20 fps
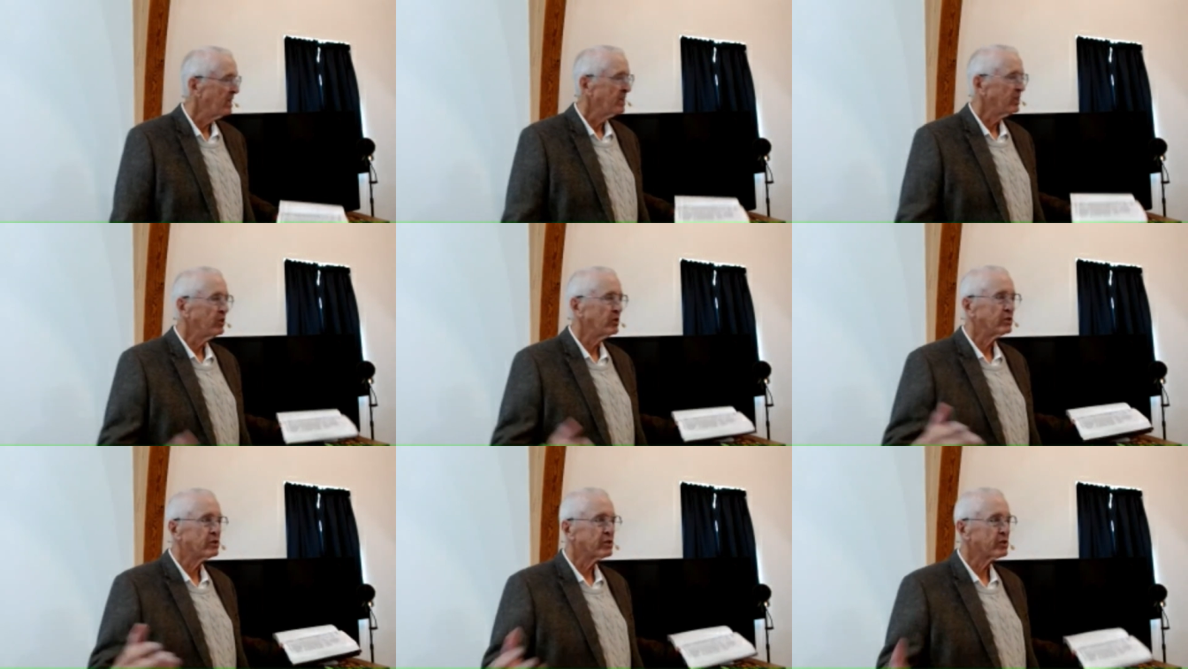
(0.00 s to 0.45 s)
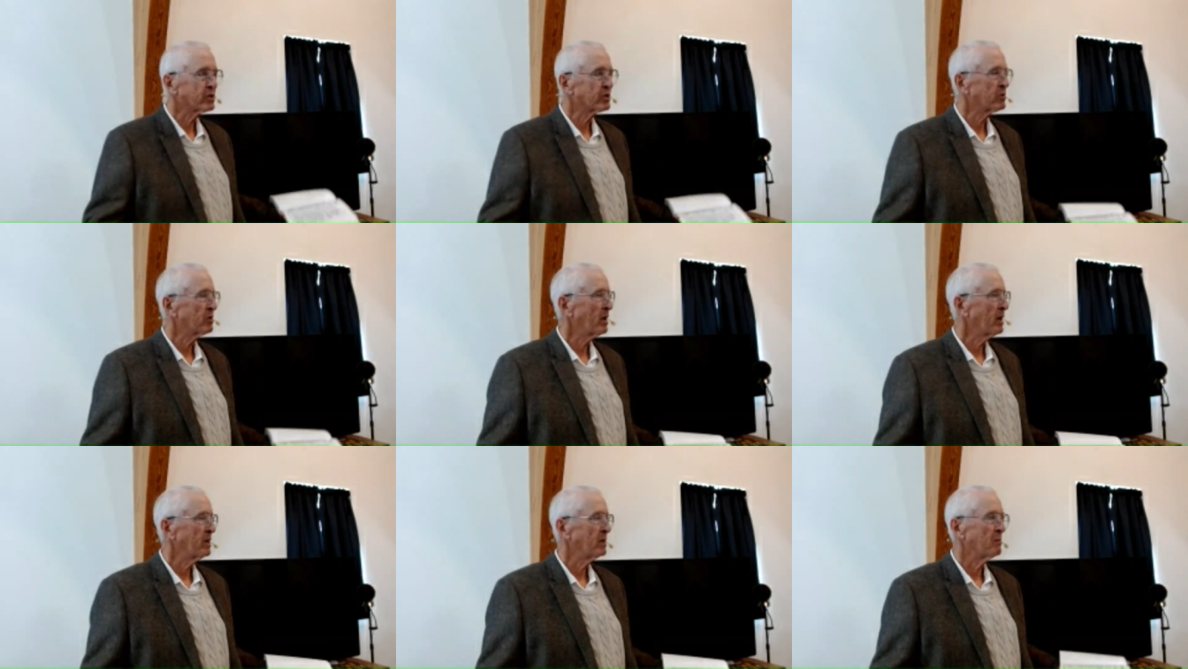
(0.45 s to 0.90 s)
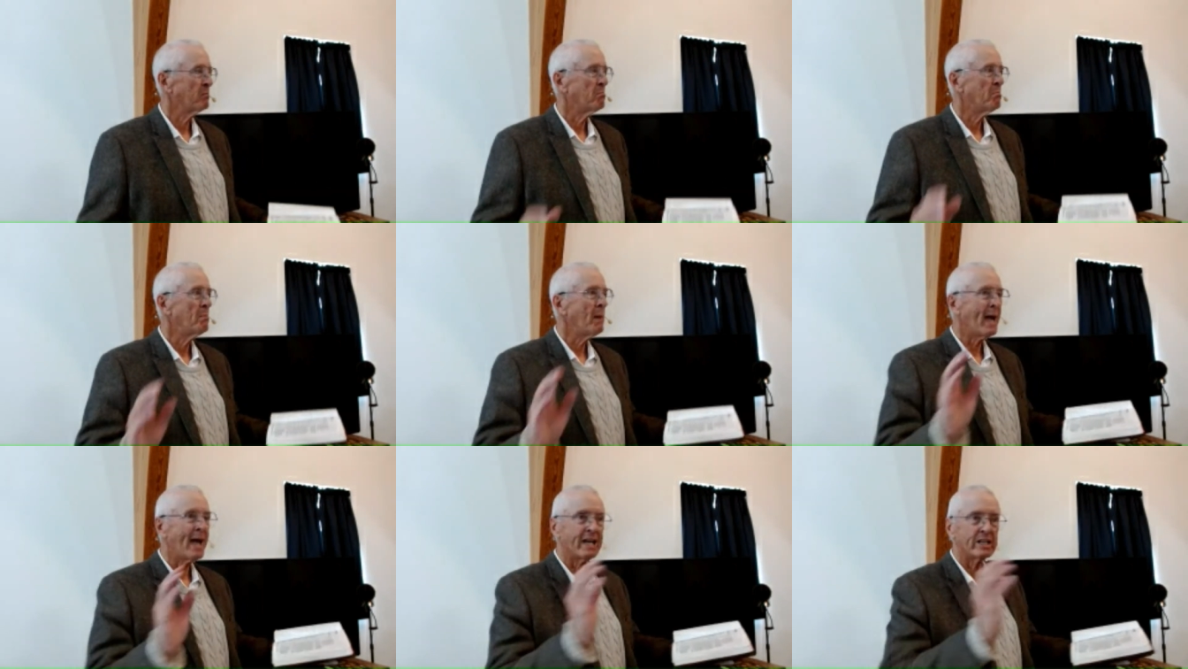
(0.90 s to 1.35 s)
You're just trying to
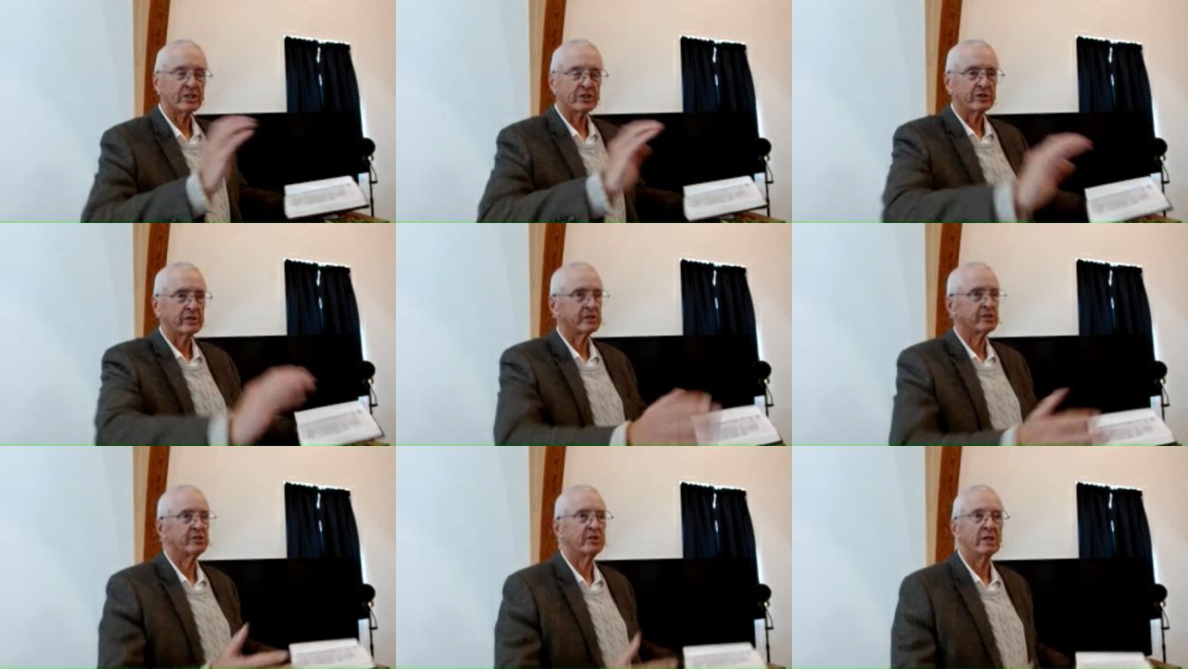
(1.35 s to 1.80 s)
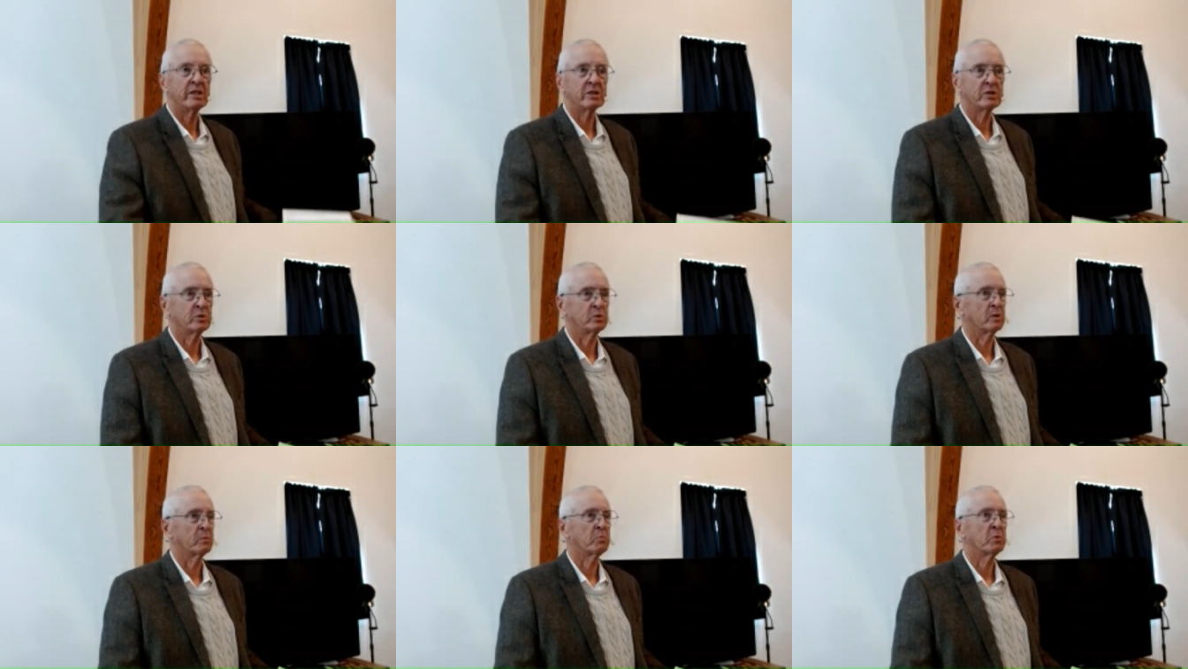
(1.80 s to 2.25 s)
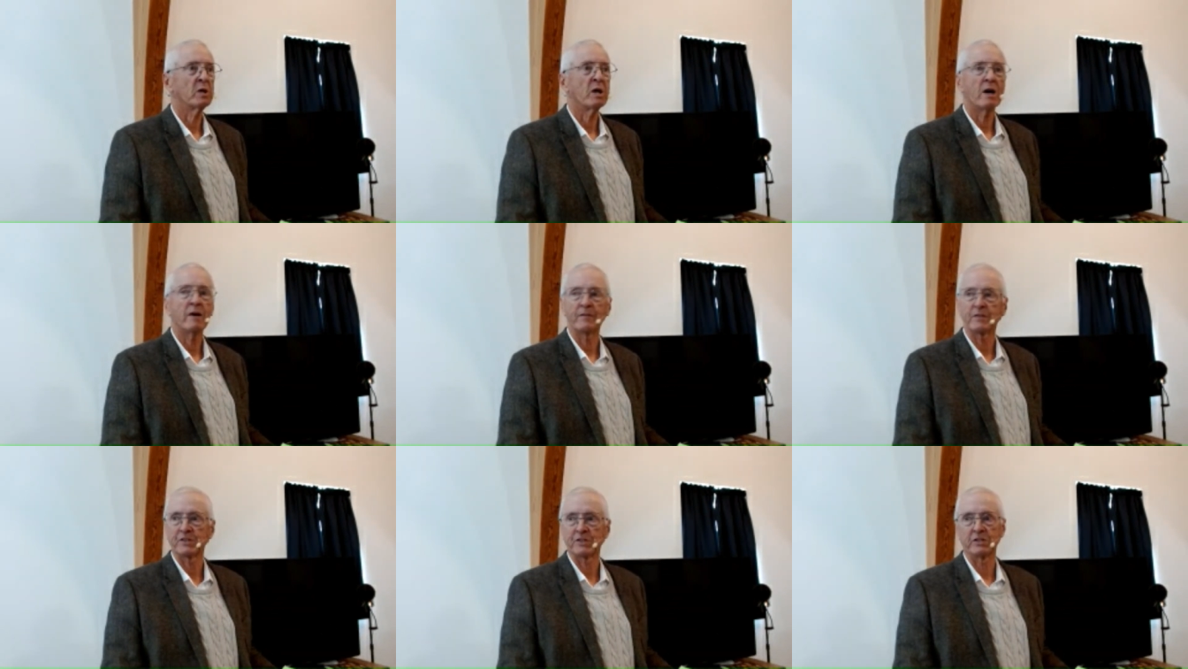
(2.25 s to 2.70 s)
mash this into a
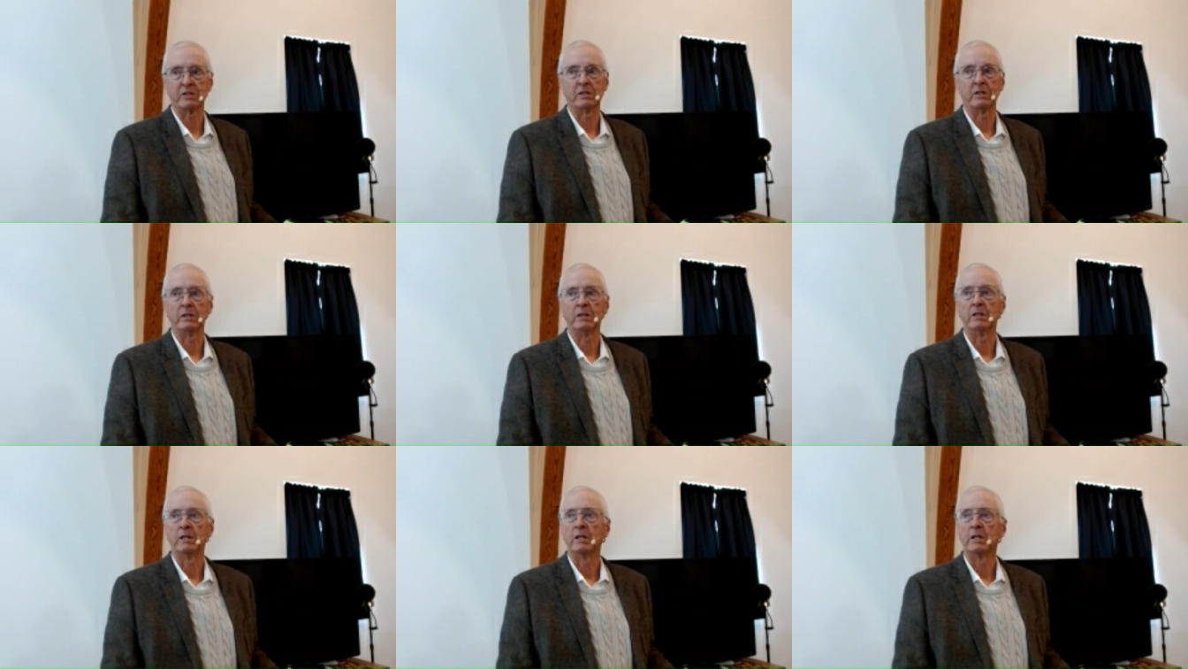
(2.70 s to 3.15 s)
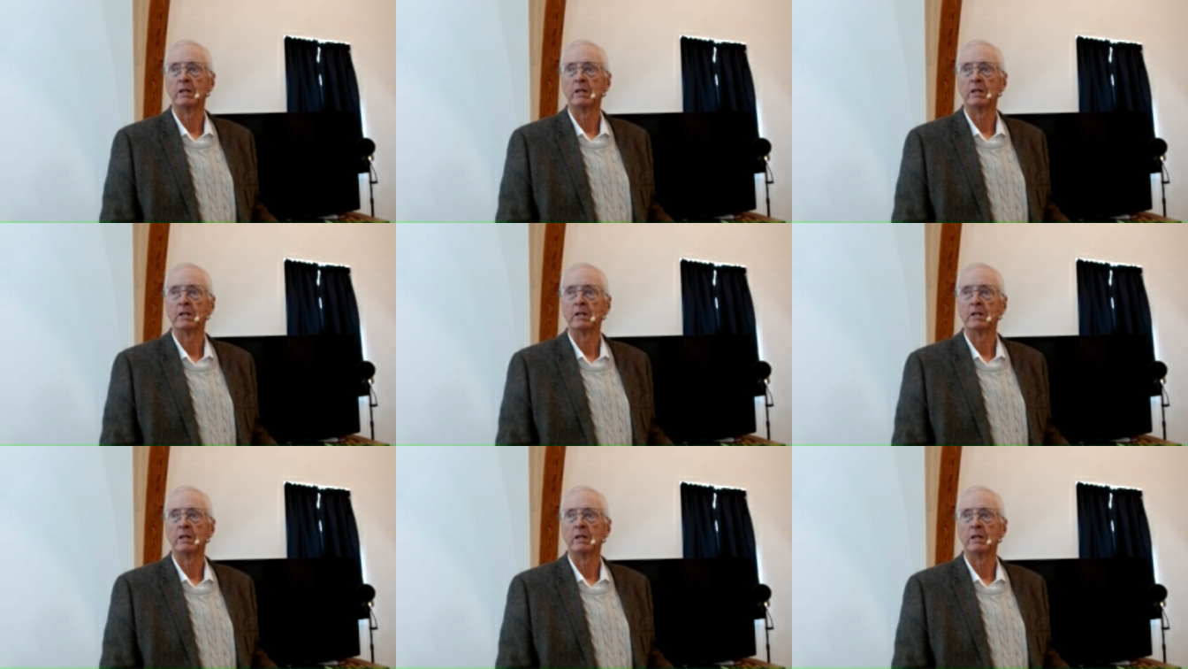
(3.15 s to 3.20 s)
prophecy